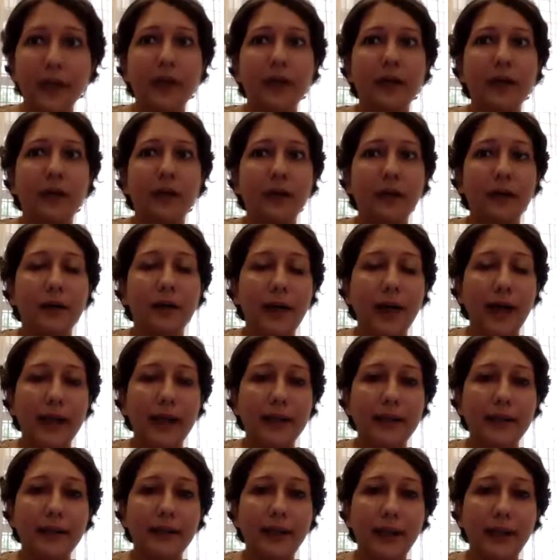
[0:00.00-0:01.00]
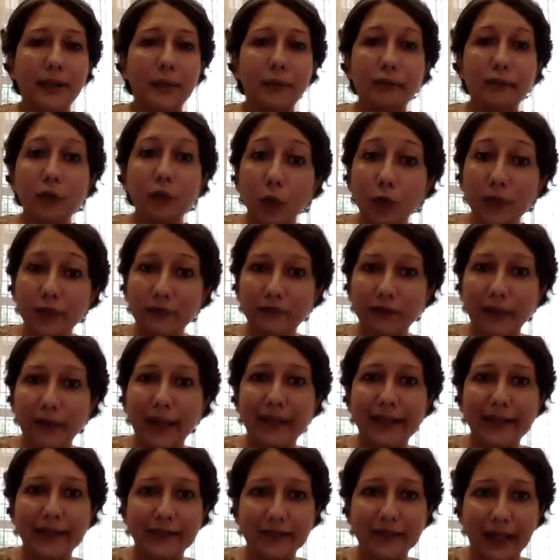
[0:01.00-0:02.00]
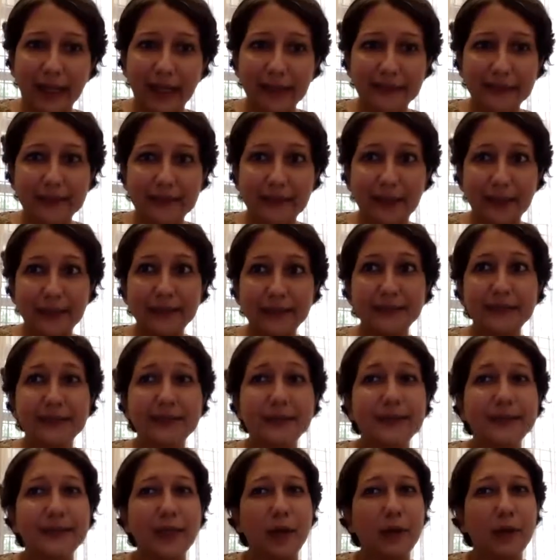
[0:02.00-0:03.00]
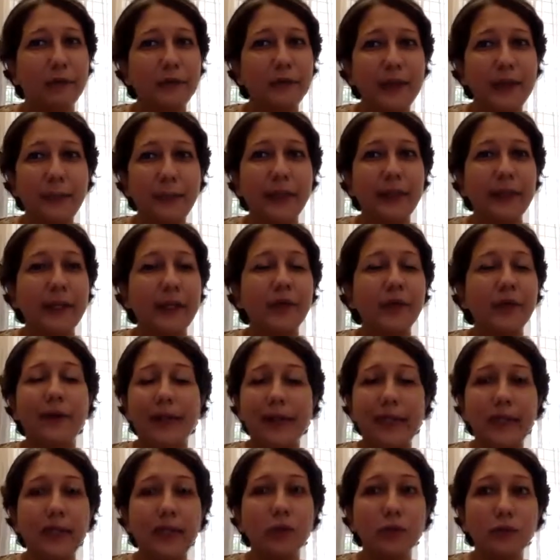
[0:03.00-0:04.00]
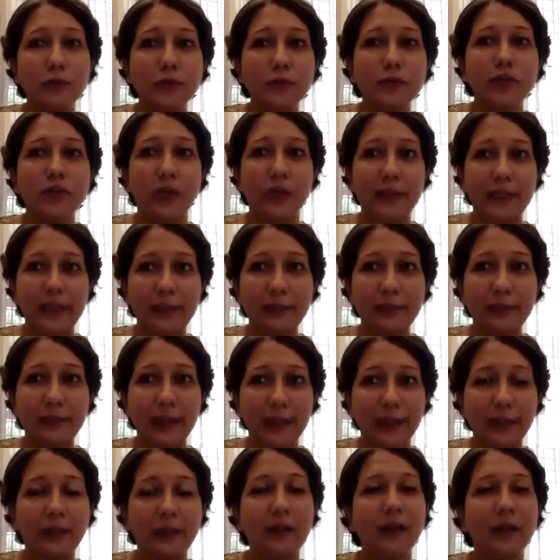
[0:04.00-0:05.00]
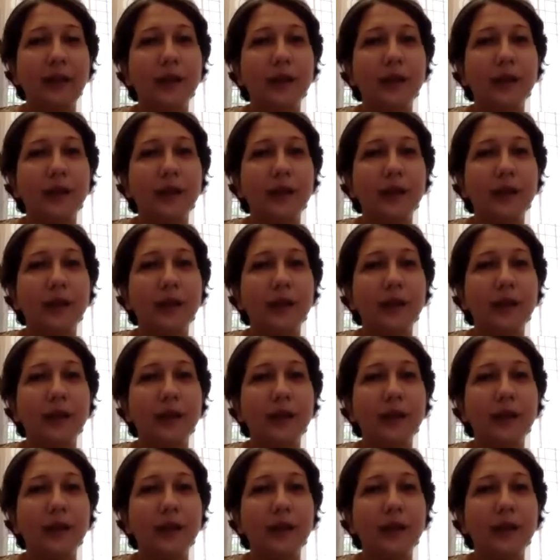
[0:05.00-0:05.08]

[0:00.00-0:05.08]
and kind of notified in that sense, instead of keeping it very loose on email,